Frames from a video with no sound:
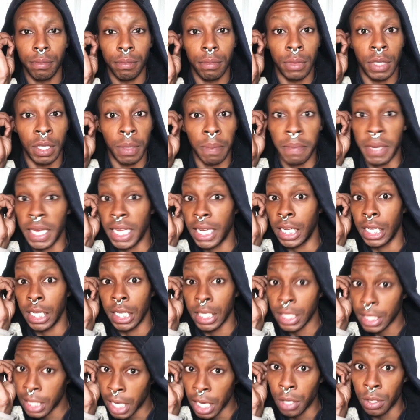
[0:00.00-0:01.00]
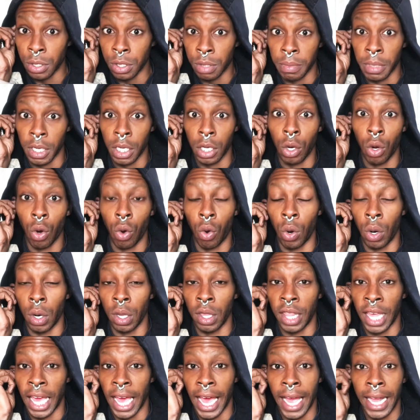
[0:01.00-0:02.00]
the media tells me or
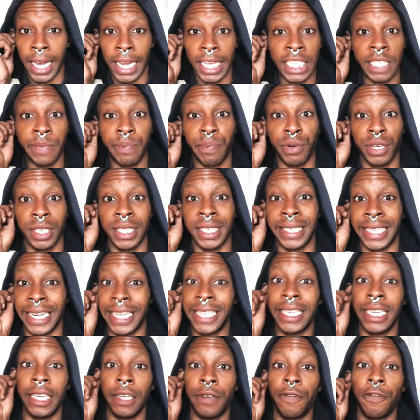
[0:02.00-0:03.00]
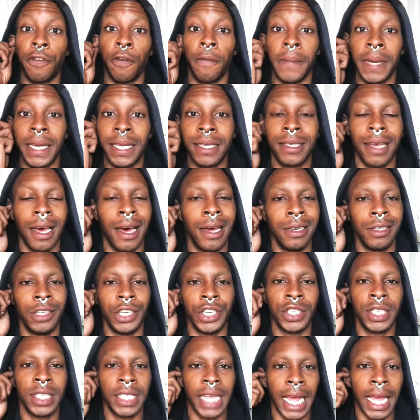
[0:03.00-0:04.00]
that is presented for me to
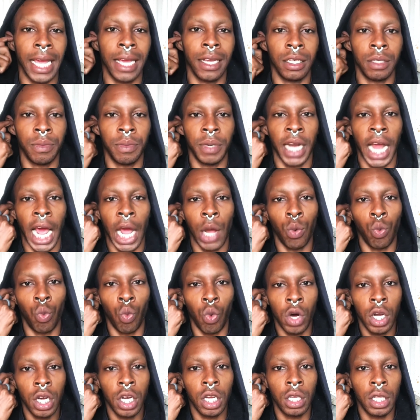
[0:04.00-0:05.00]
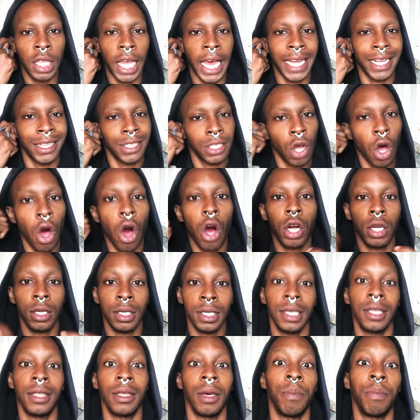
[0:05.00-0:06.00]
understand but i want to like talk
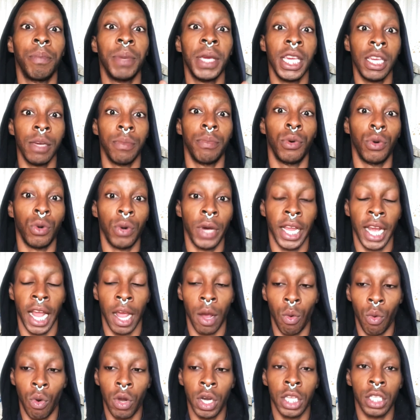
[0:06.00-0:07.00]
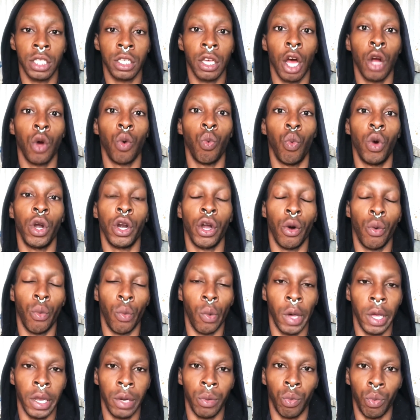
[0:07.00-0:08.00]
to the people and i want to talk
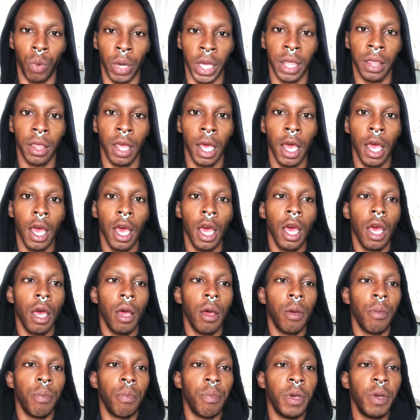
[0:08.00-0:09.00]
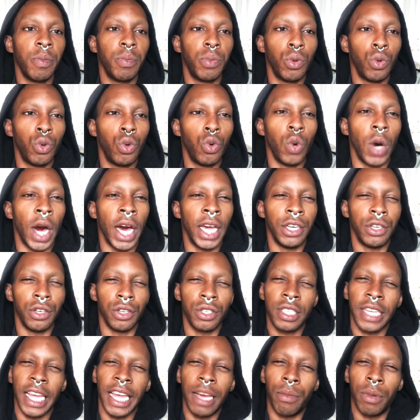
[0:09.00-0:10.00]
one-on-one with people who
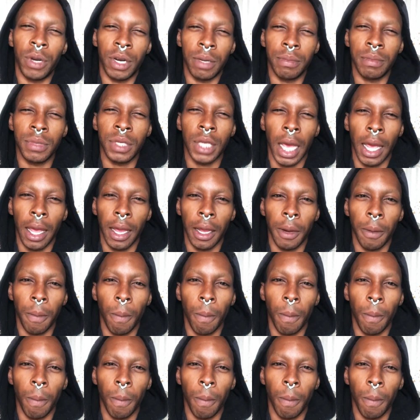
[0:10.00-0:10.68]
understand what i'm saying